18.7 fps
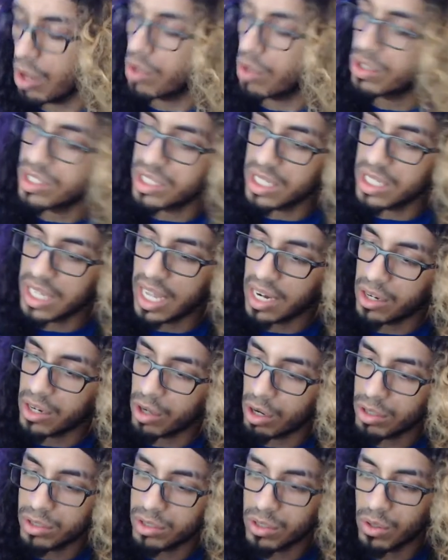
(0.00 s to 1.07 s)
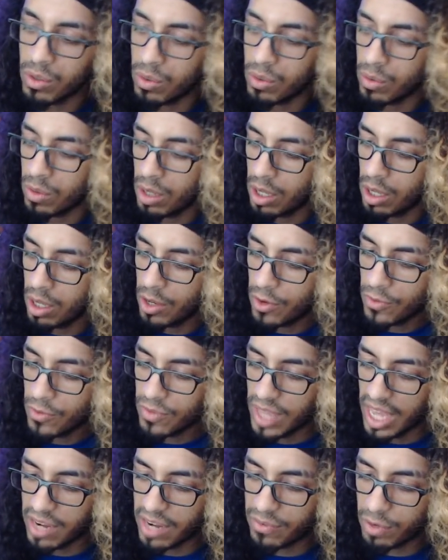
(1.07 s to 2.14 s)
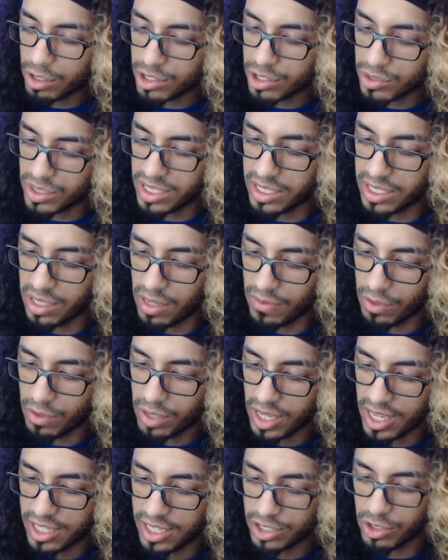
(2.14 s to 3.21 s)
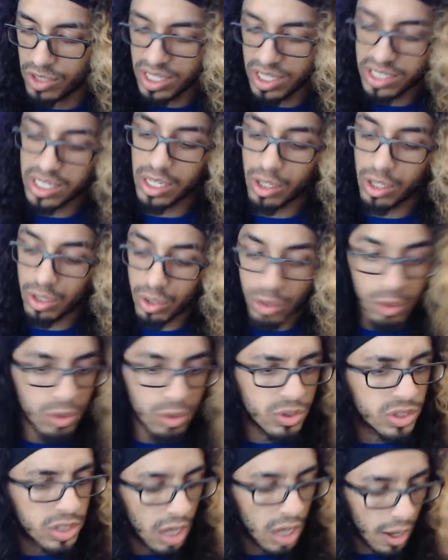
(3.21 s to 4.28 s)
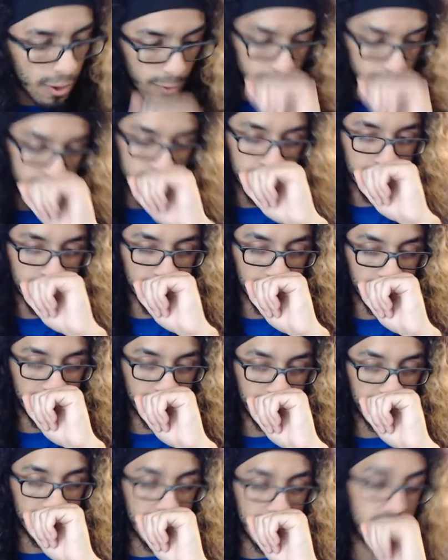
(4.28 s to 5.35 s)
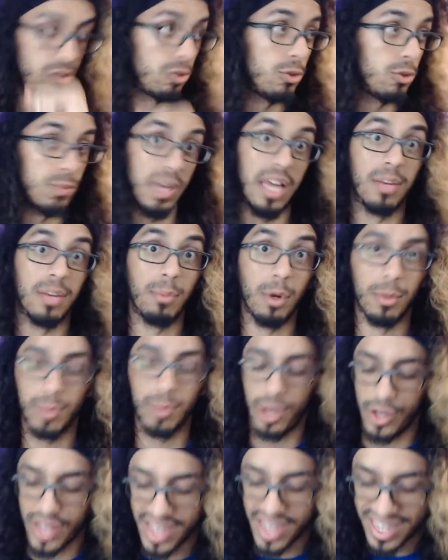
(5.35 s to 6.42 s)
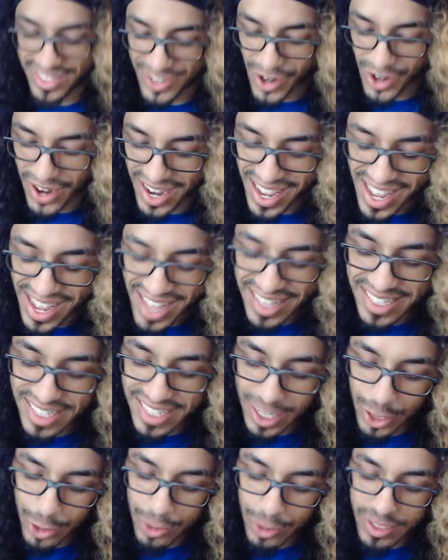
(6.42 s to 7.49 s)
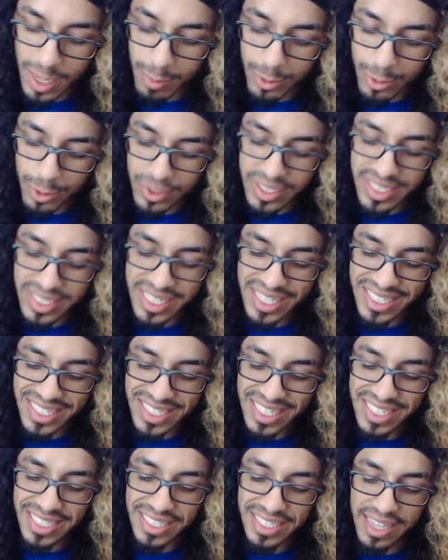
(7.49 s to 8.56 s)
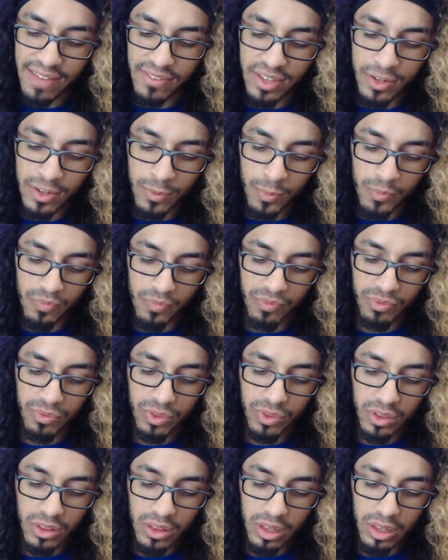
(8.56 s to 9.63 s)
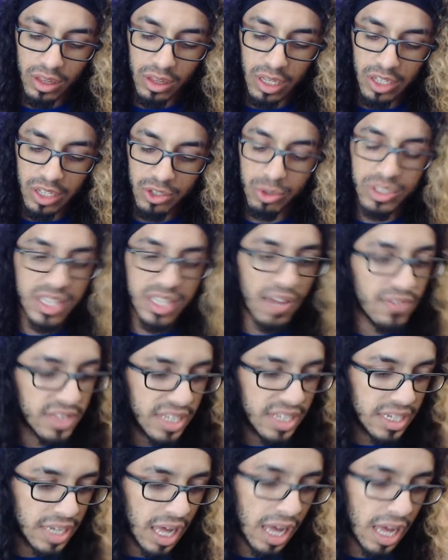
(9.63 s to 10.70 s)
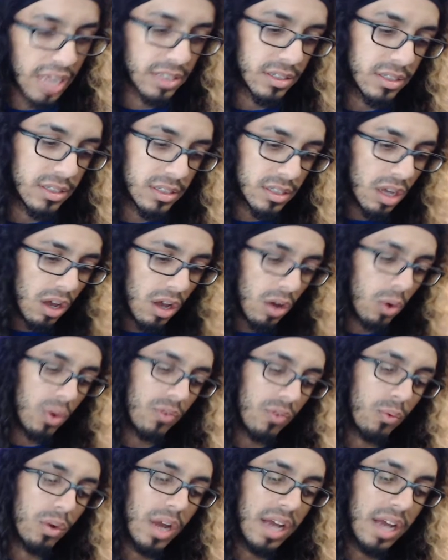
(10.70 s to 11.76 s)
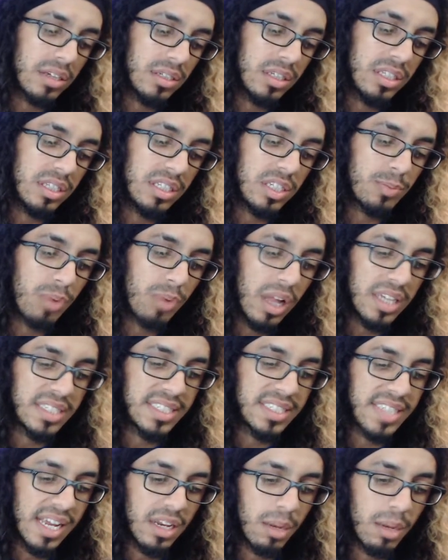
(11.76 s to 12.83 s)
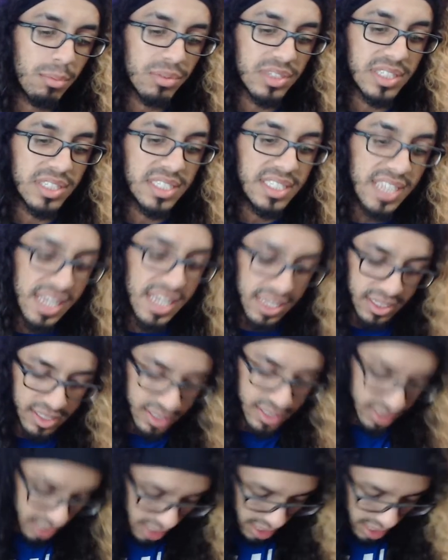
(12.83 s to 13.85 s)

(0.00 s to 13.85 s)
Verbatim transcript: Oh, this is a lot of Naruto anniversary stuff. Okay, so this includes, excuse me, I had to burp. Okay, sorry. This includes episodes sixty-seven to seventy-nine. So if we're actually, this is probably set number six.